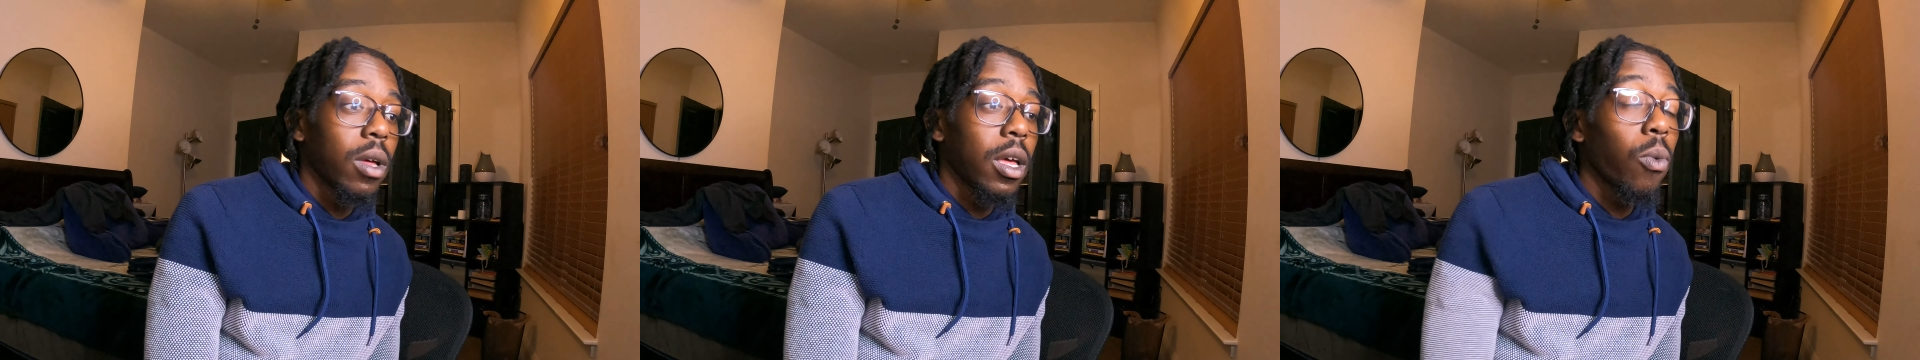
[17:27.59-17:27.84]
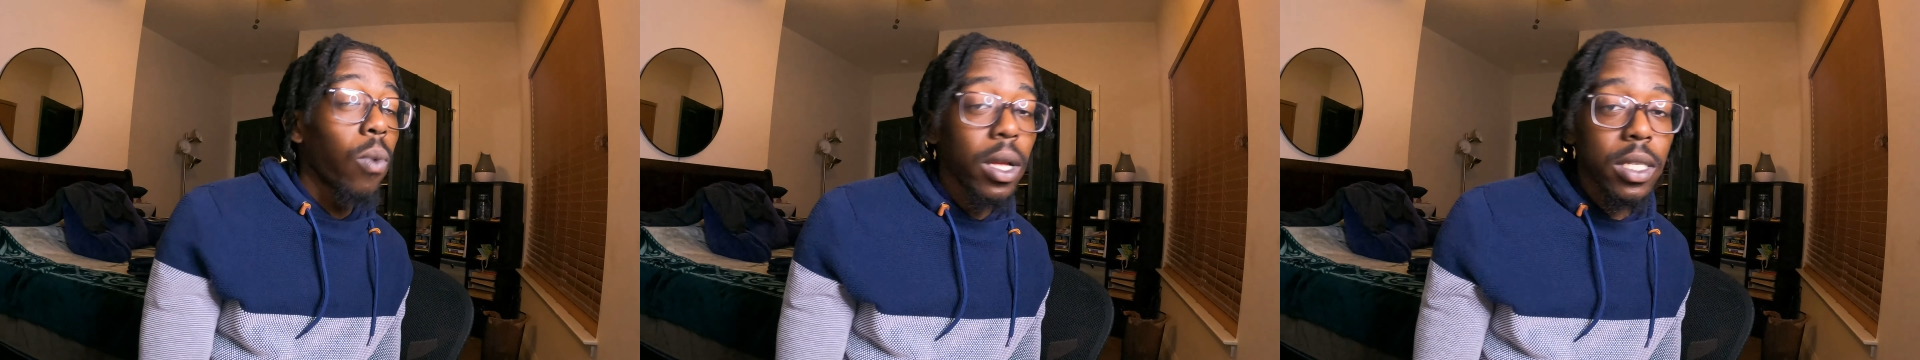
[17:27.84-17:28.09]

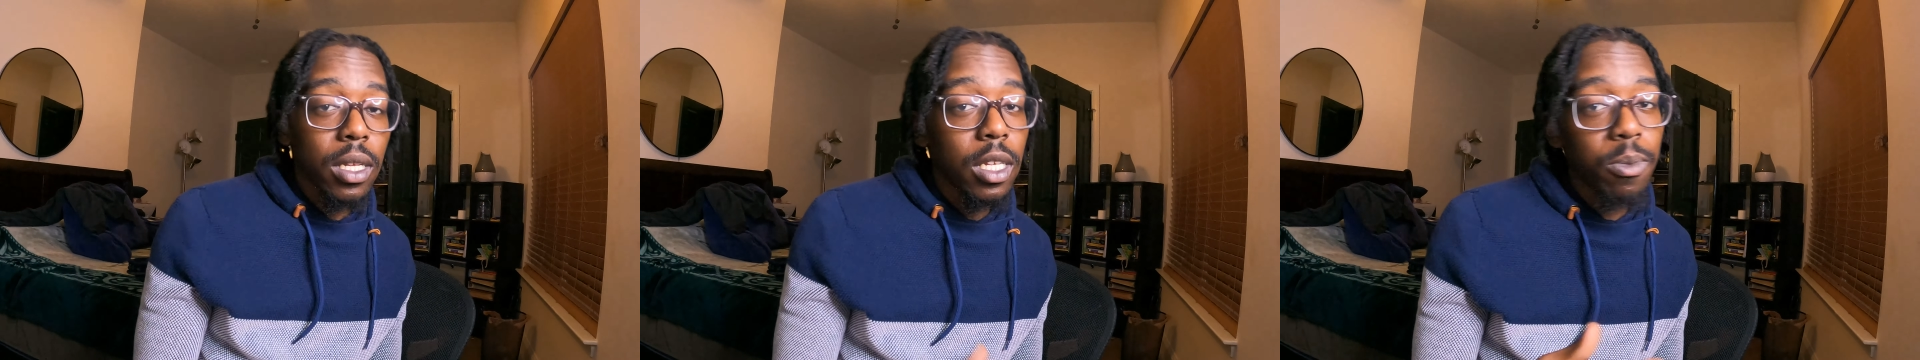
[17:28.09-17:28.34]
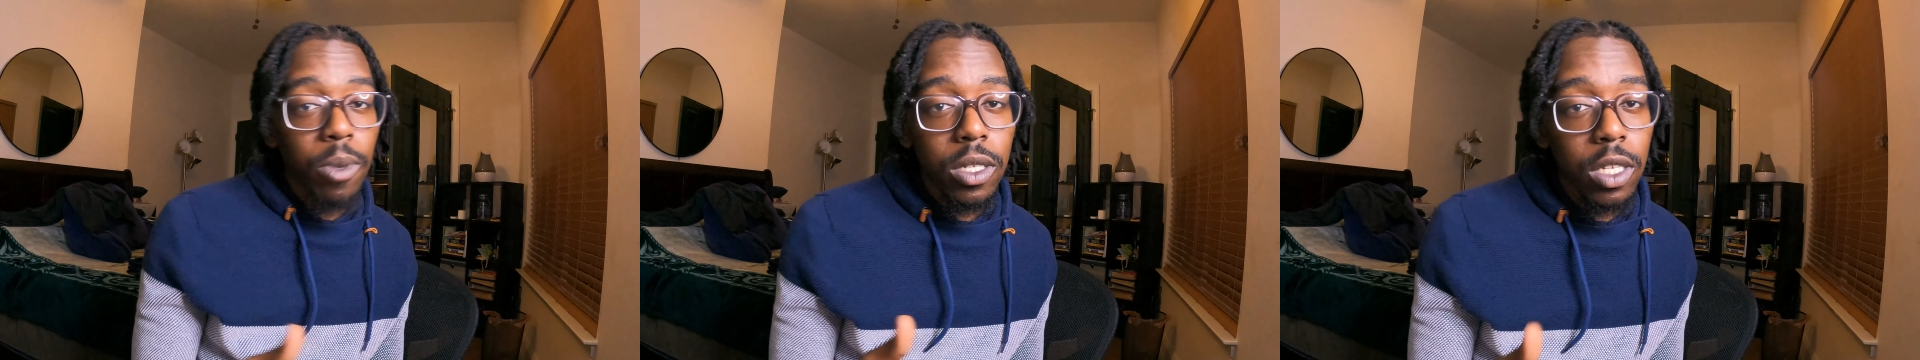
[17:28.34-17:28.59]
it wasn't
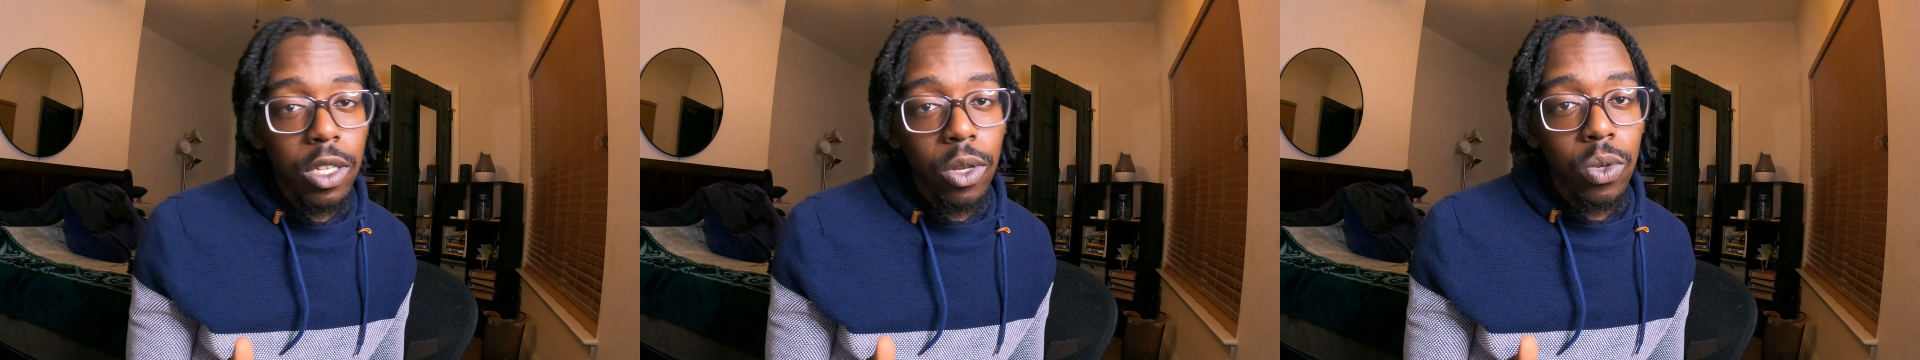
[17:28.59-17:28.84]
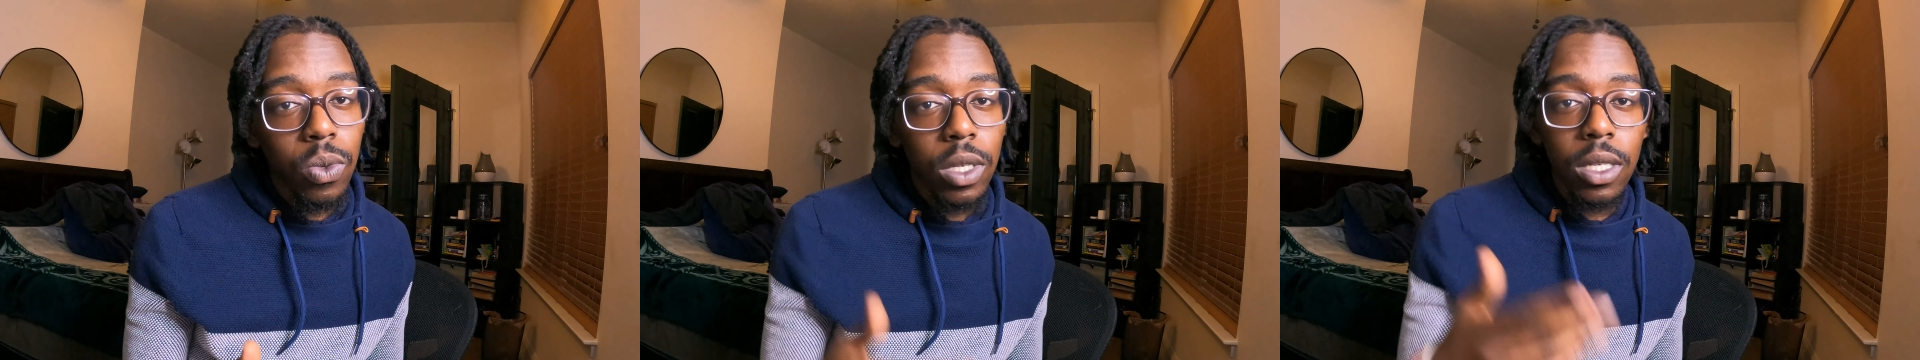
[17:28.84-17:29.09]
as booked as
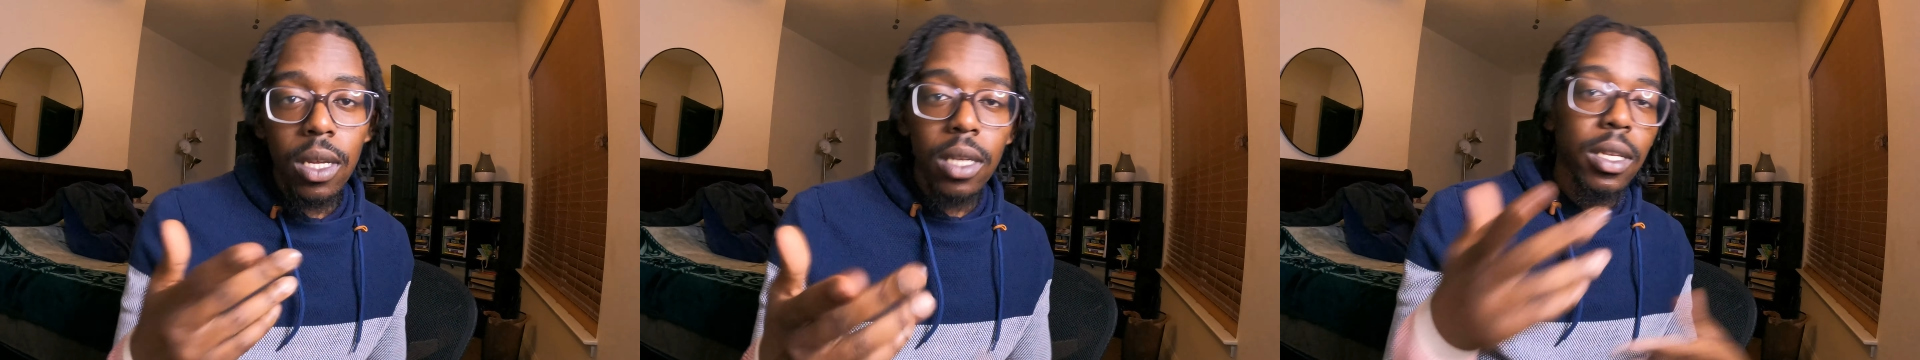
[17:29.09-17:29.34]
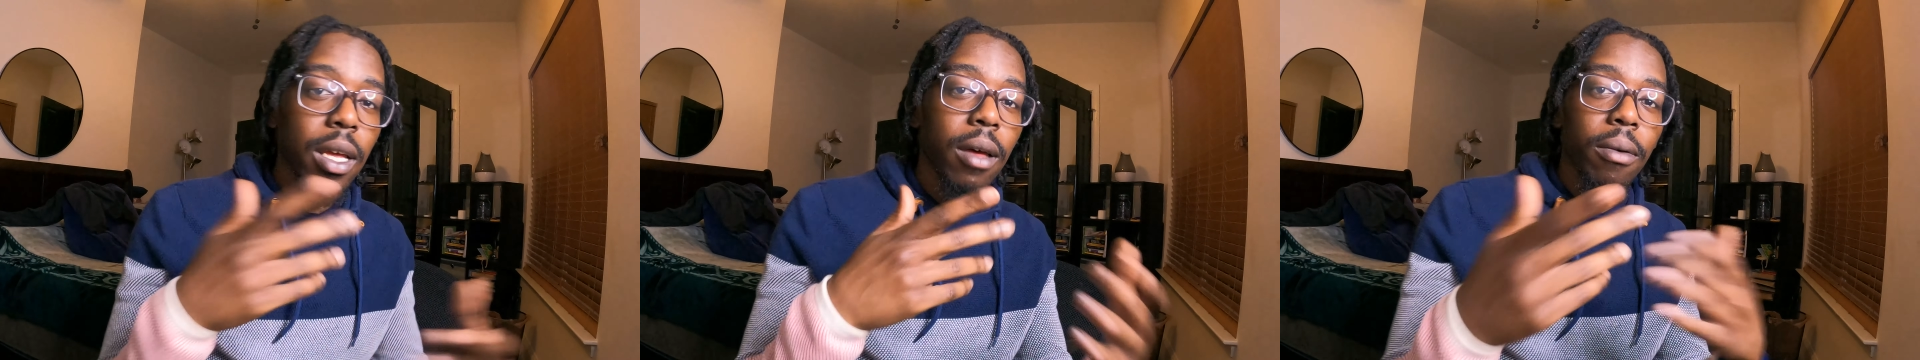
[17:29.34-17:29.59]
usual just
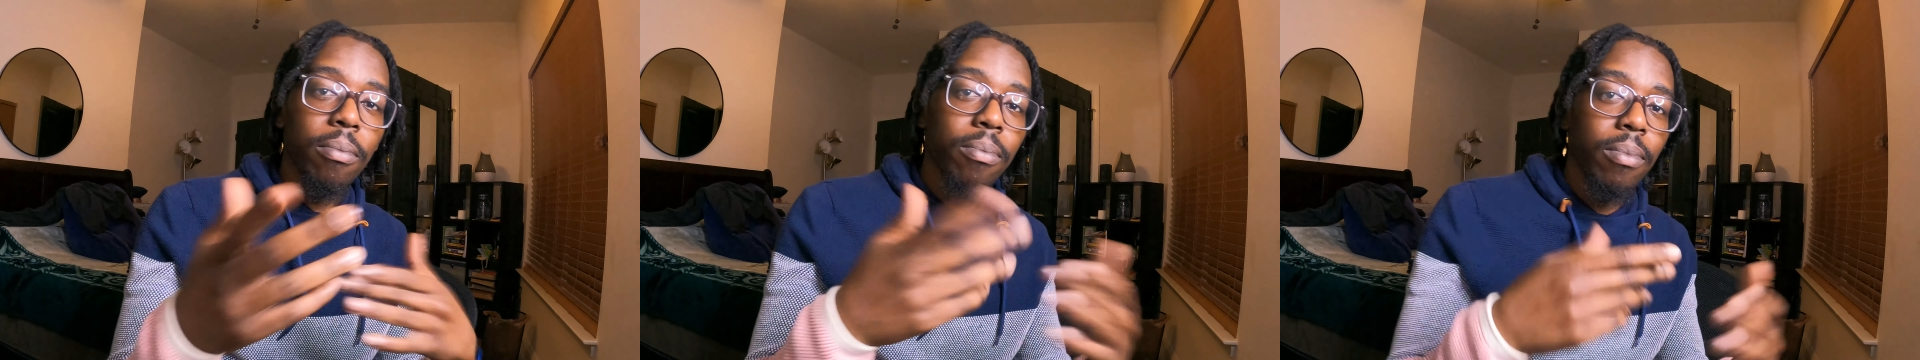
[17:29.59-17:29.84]
because I